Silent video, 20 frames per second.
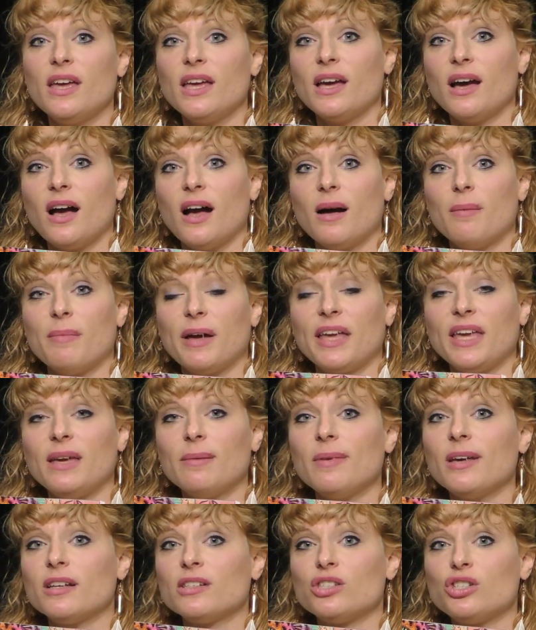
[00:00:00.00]
My
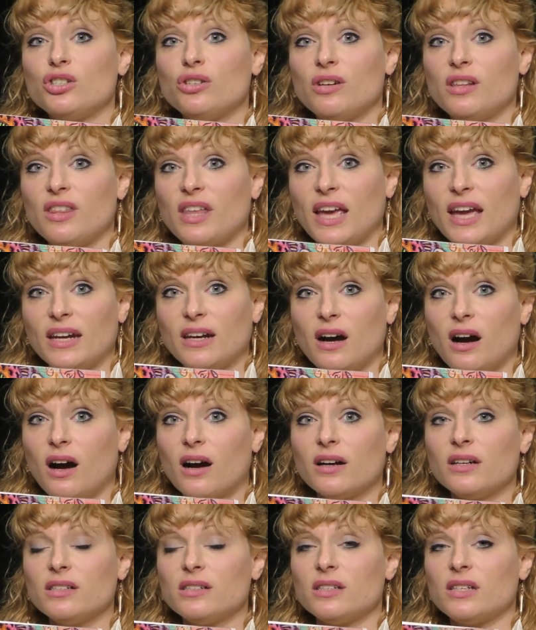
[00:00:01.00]
email is
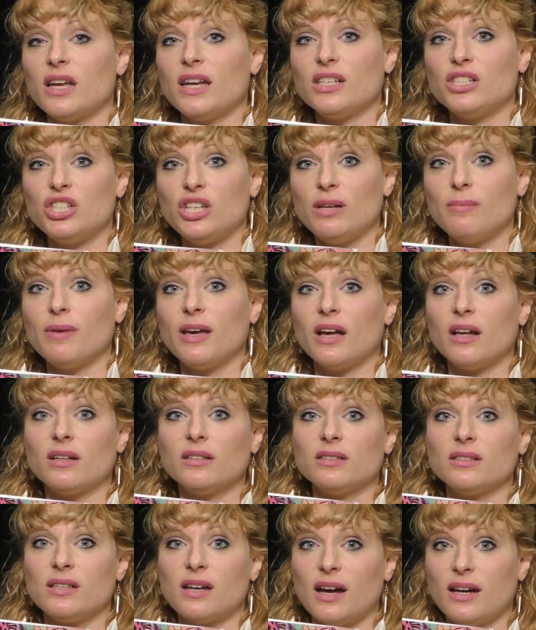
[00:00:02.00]

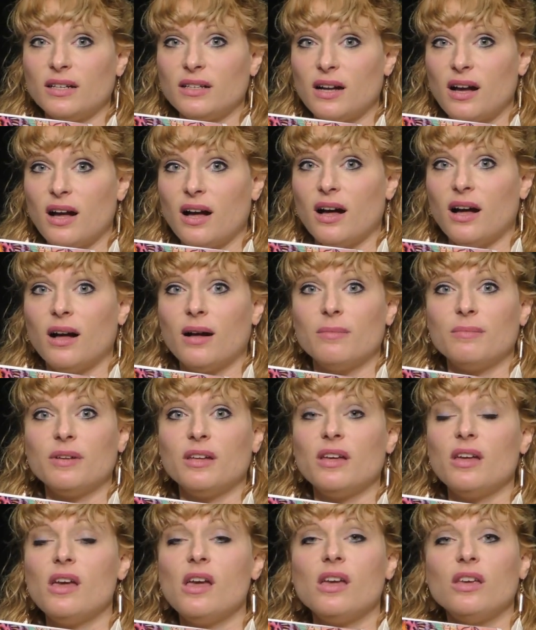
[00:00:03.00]
judithannart@gmail.com.
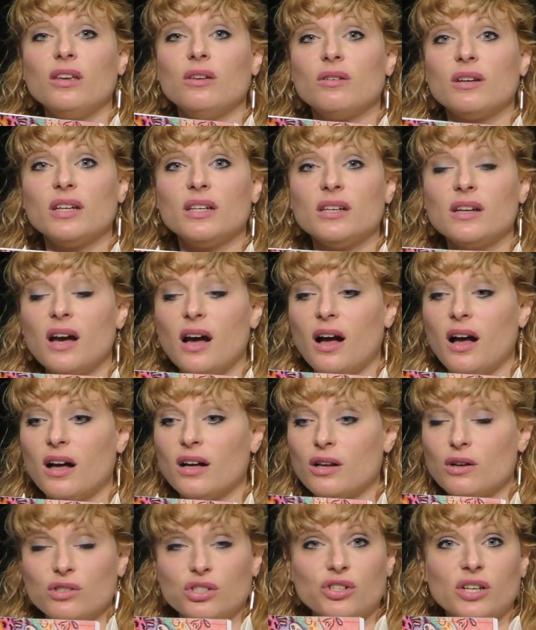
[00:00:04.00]
You can
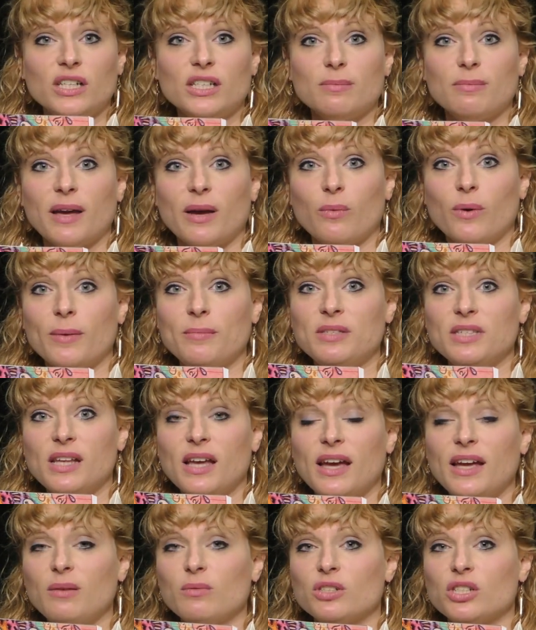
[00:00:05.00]
go straight to my
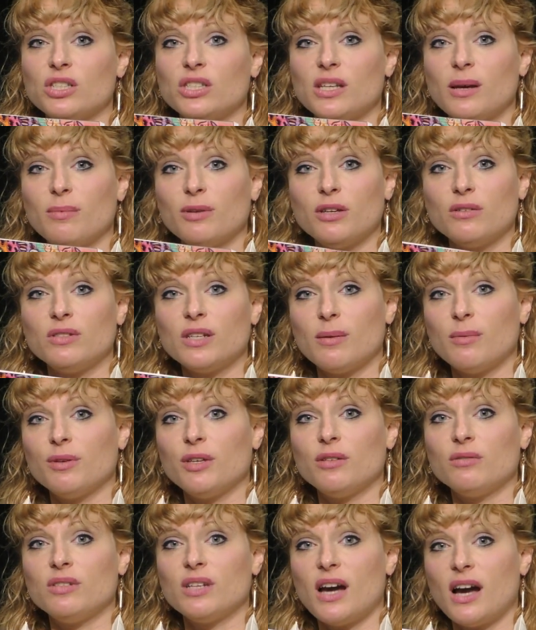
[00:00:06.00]
website, which is
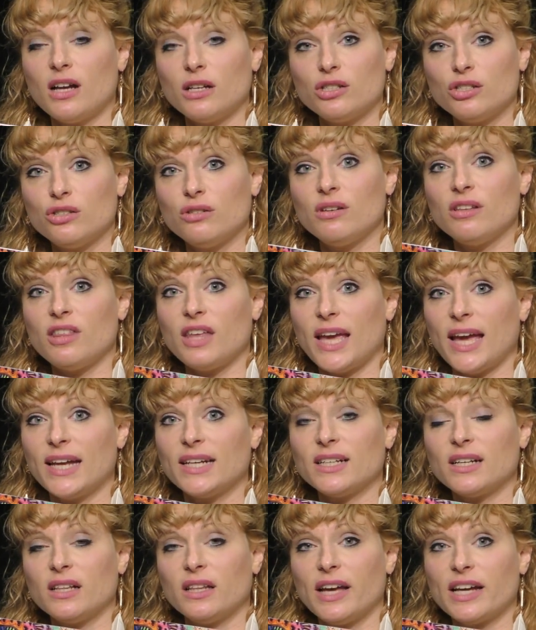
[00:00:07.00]

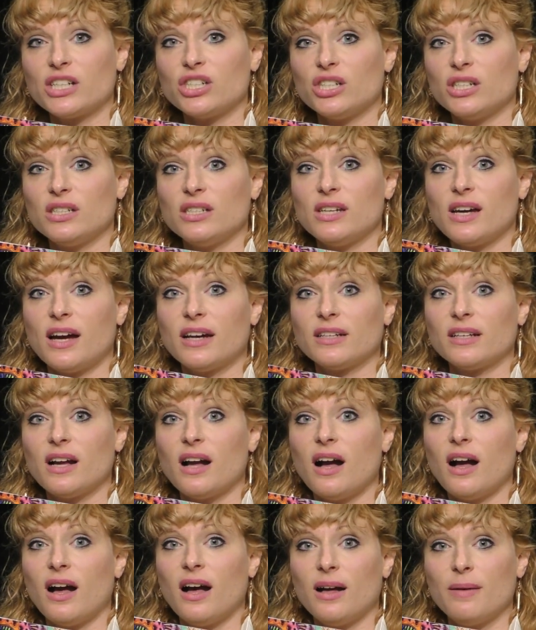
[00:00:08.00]

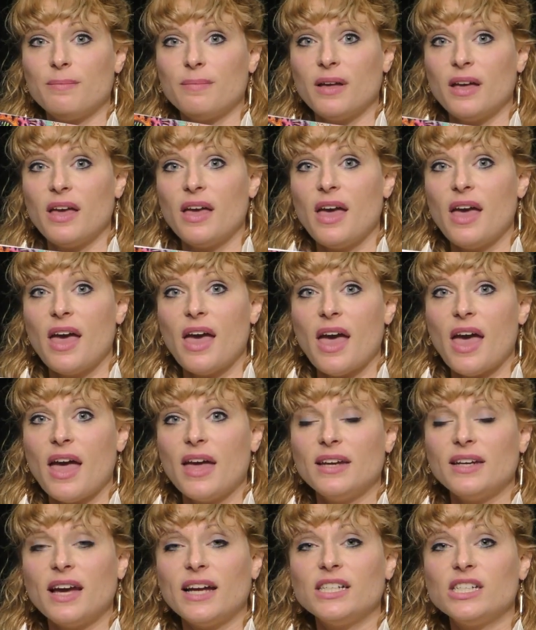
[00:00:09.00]
www.judithanncollection.com.
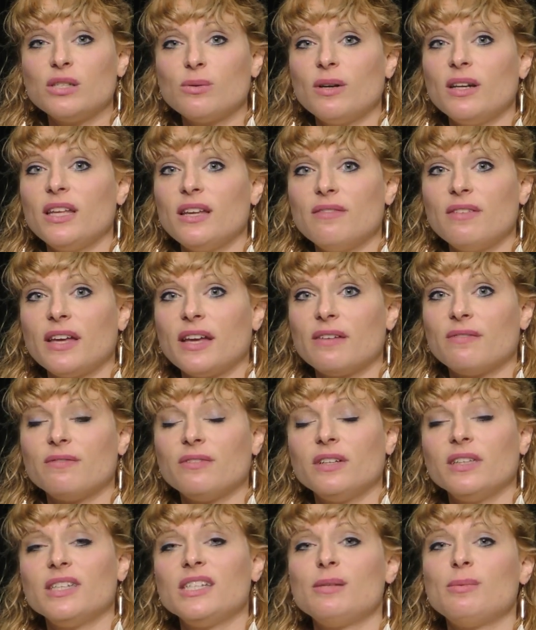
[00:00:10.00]
And I just want to give like a
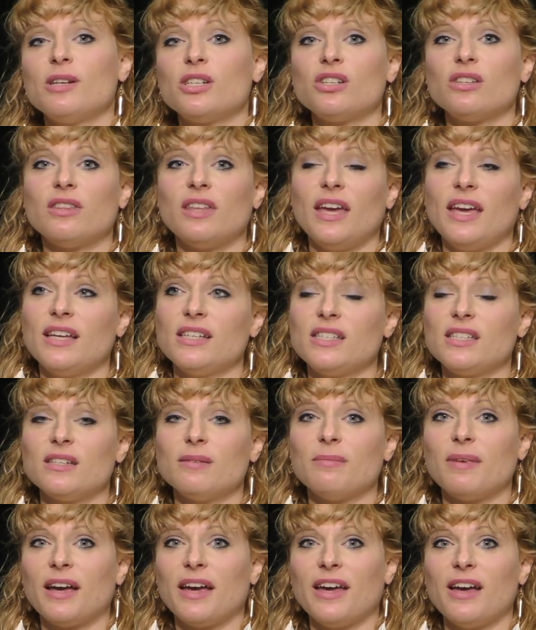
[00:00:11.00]
really special thanks to
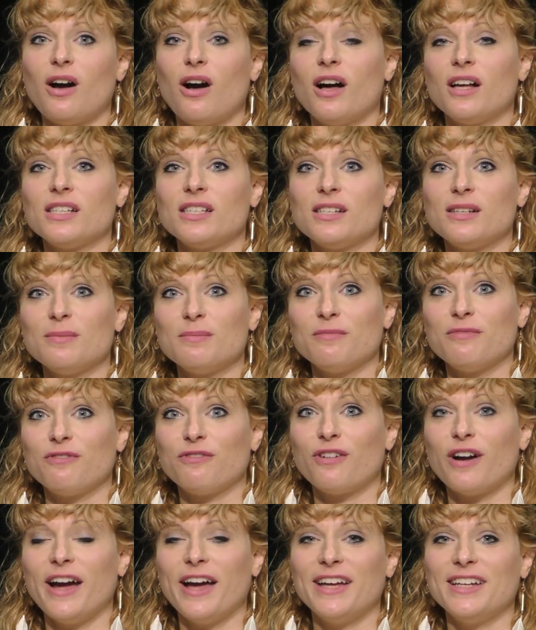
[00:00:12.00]
my awesome
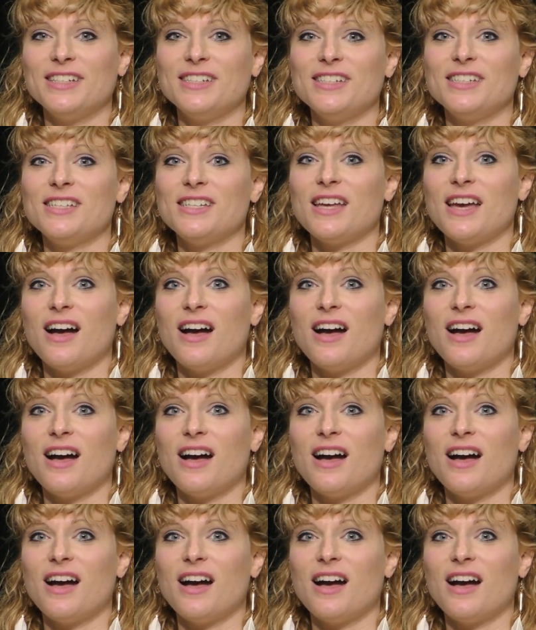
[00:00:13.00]
friend,